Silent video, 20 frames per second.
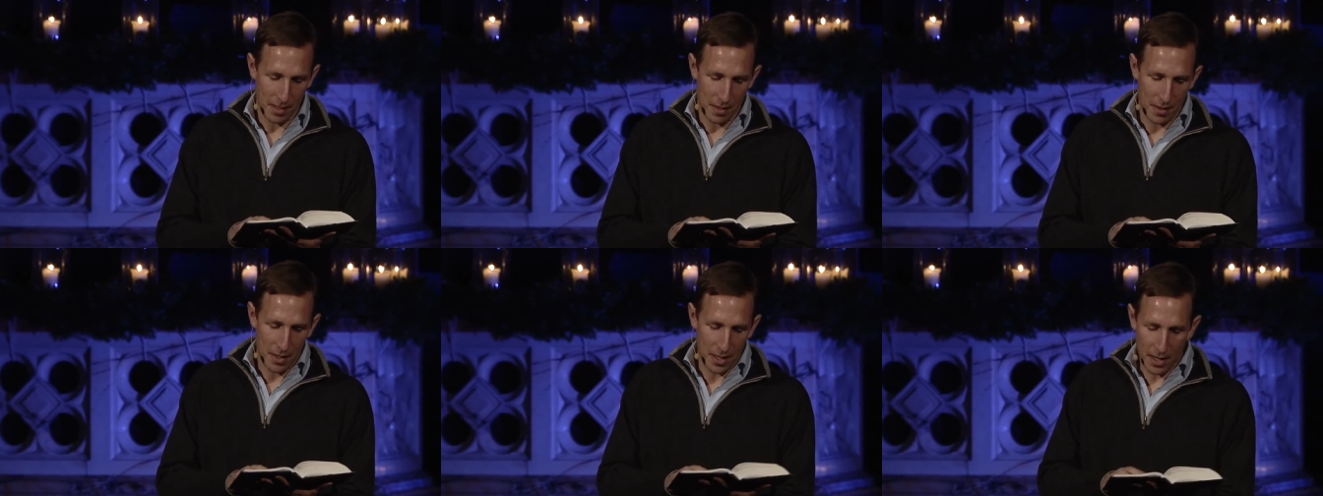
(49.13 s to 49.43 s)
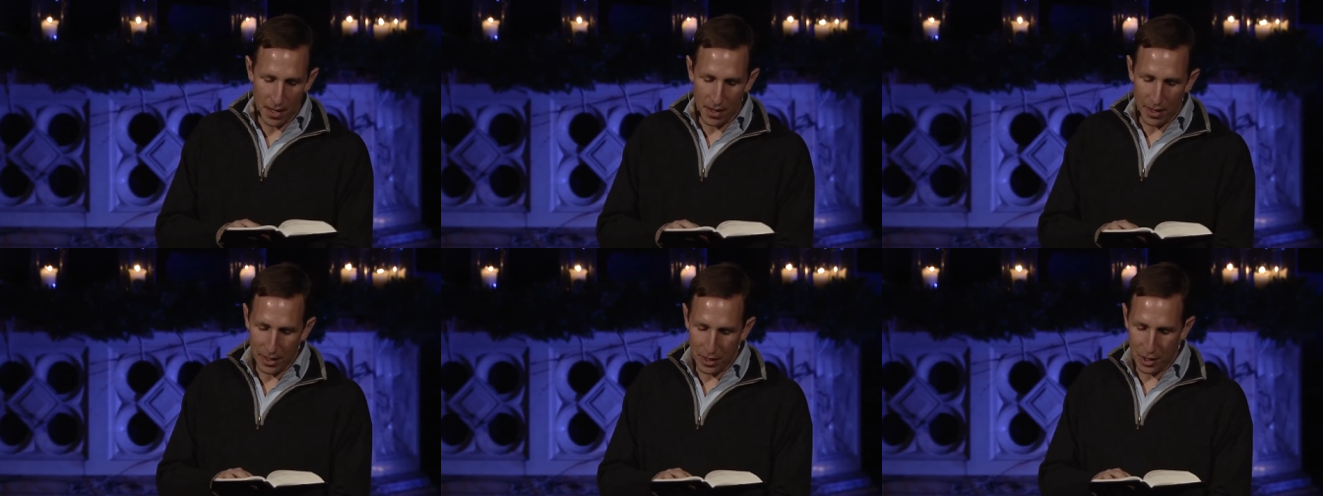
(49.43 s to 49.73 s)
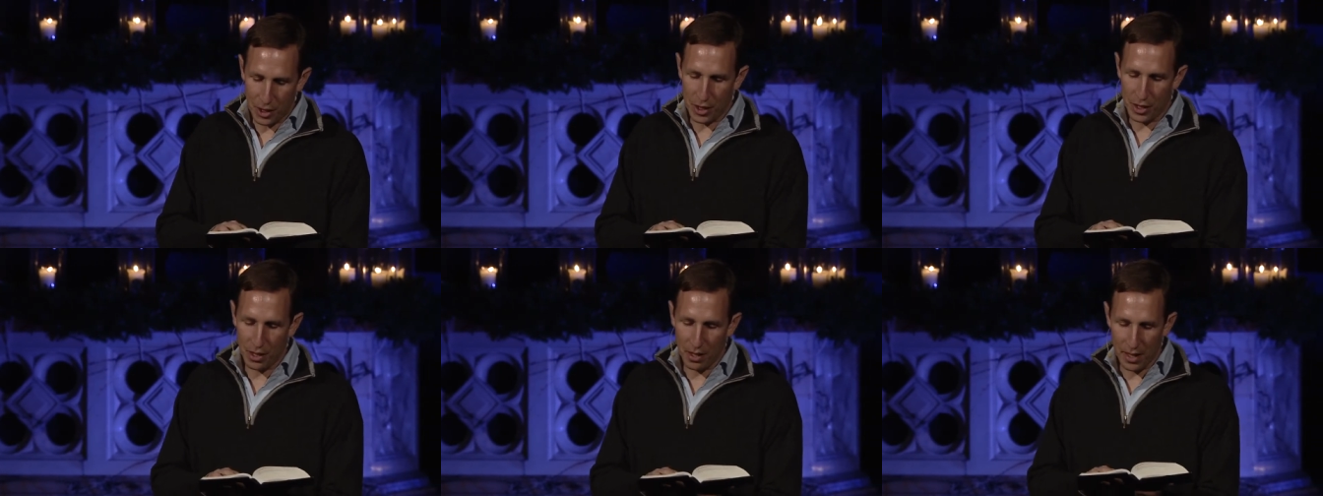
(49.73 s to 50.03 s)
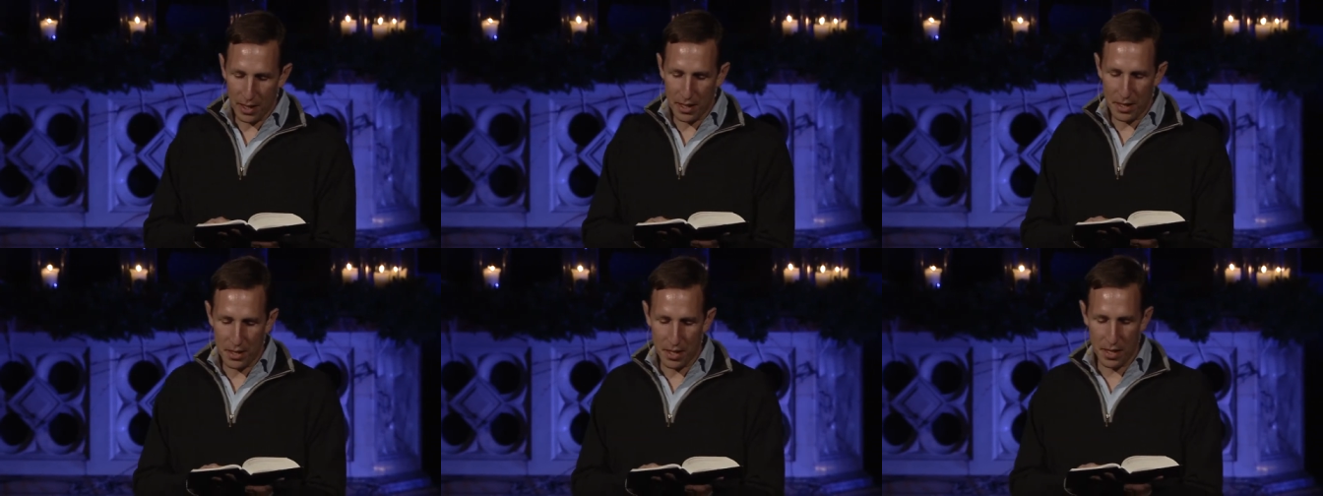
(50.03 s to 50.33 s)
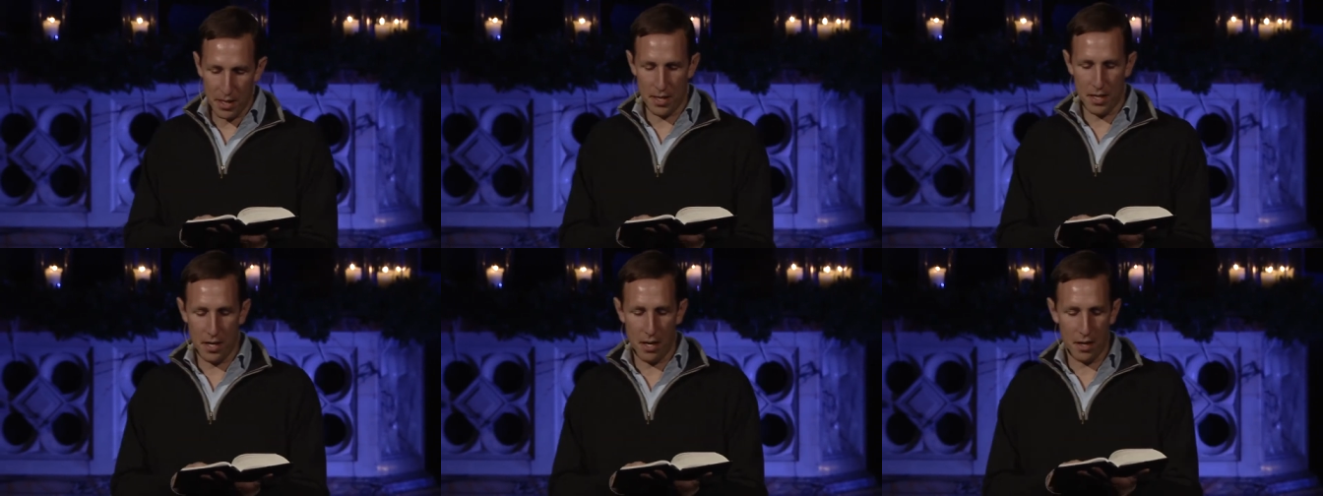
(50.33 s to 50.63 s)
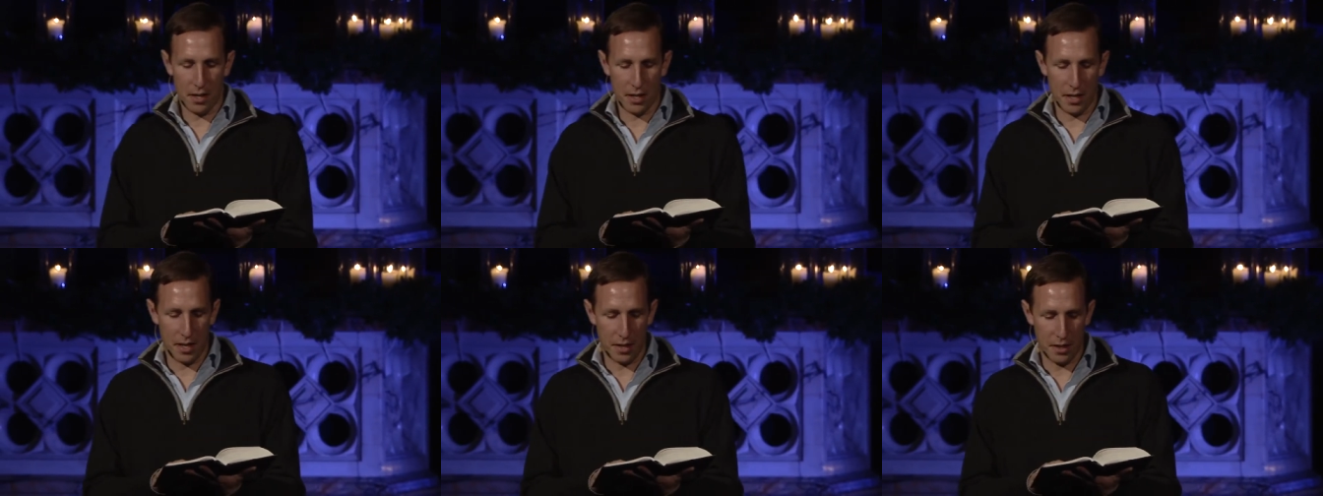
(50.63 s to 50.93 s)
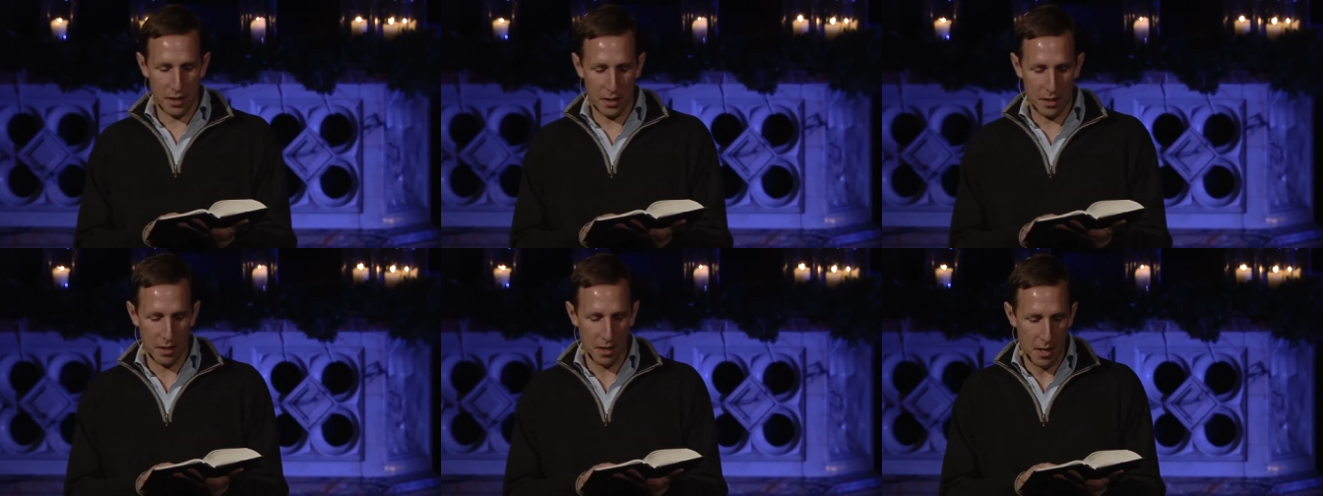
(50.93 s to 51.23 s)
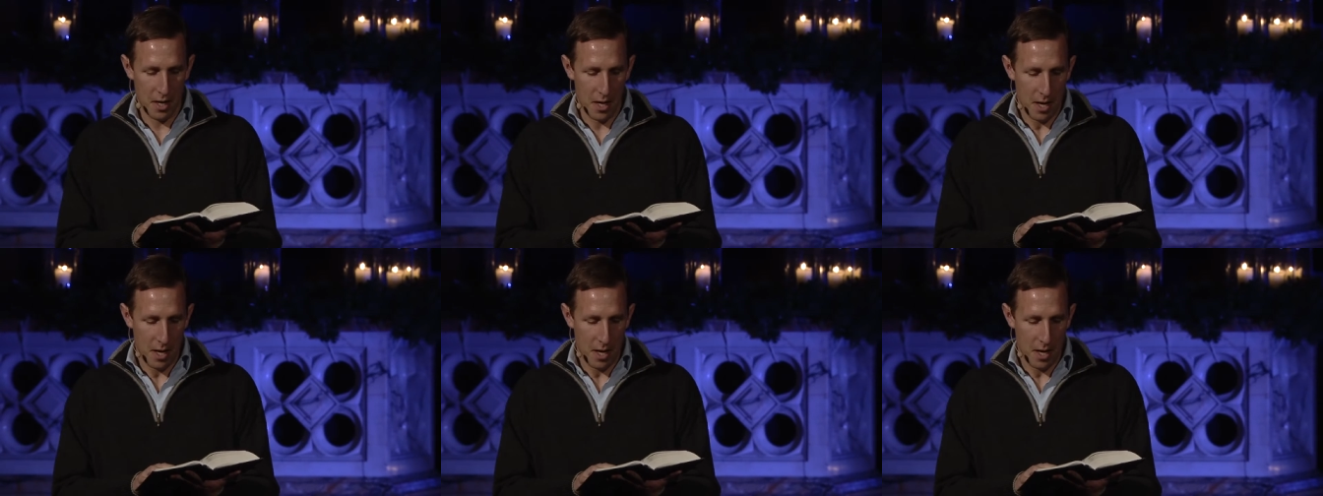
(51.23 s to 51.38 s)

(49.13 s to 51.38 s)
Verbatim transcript: The light shines in the darkness,